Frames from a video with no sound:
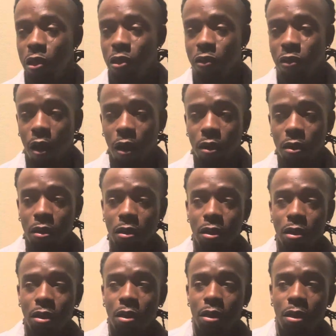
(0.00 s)
talk
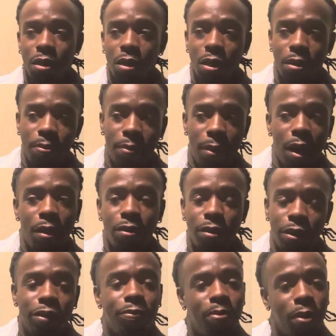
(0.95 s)
about
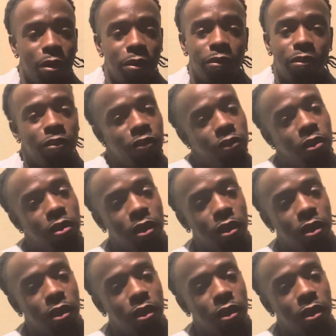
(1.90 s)
this person to your